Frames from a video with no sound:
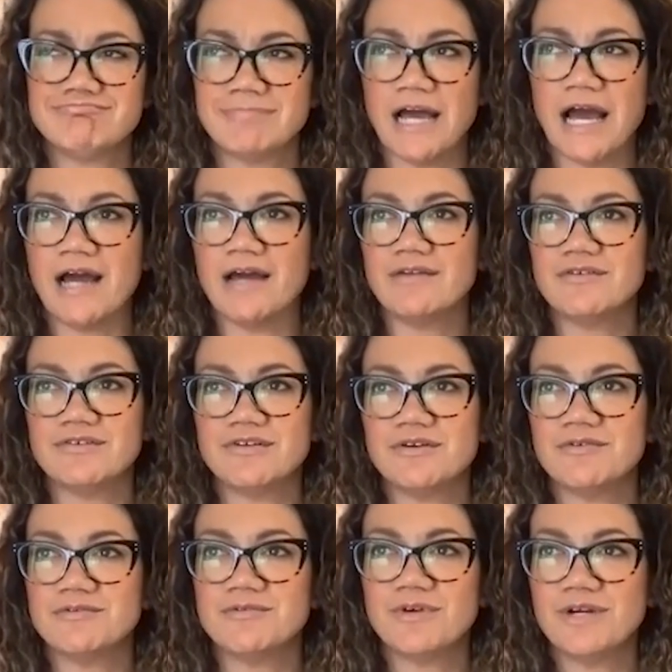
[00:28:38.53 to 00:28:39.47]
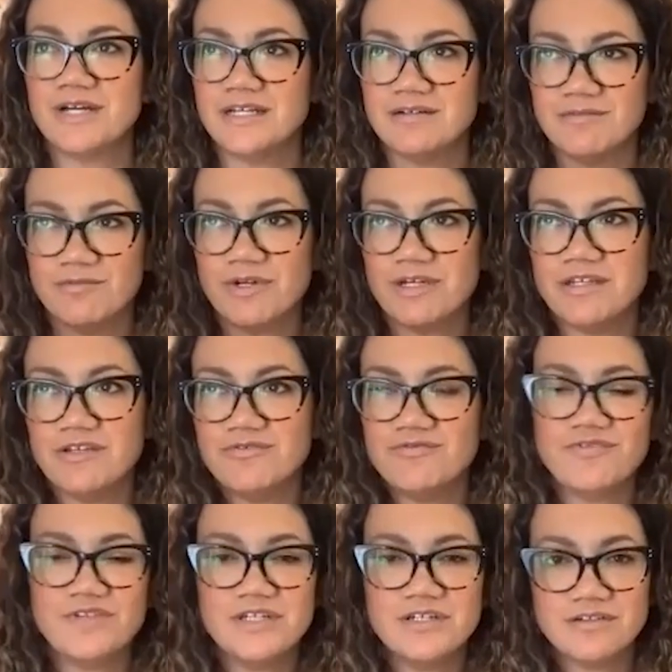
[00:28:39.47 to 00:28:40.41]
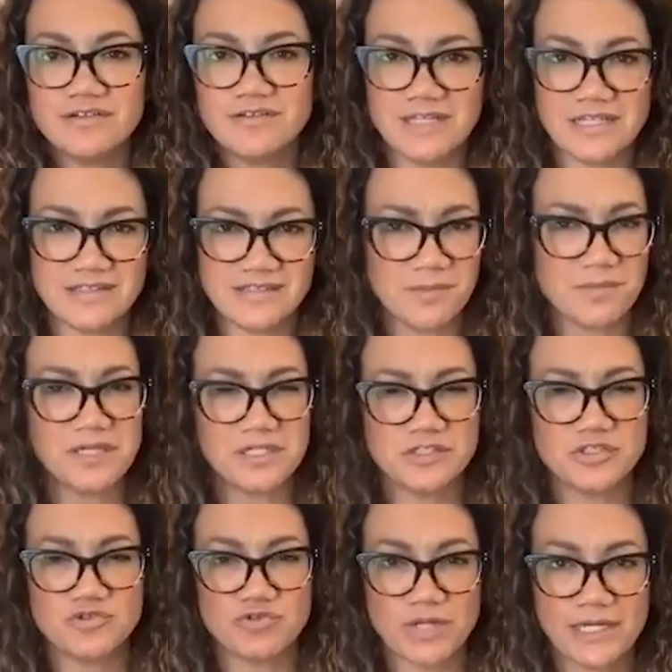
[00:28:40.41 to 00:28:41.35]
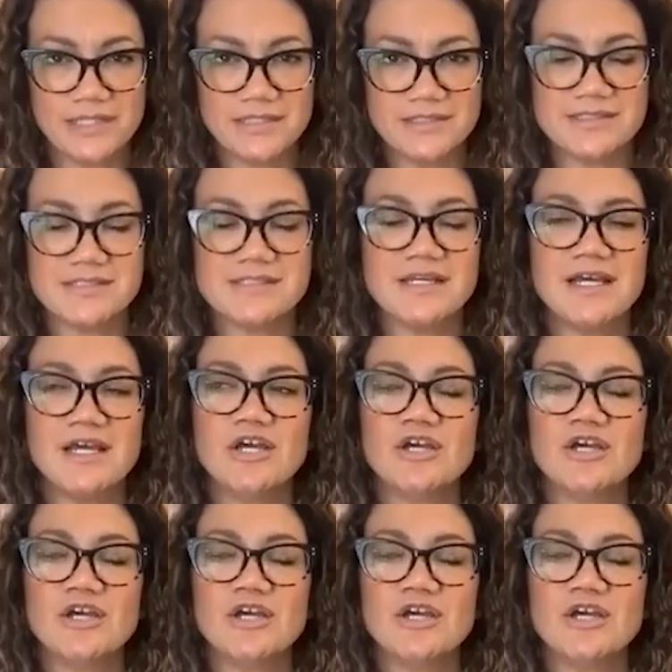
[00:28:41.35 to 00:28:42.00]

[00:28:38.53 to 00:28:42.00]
I don't know what what you feel like some constraints.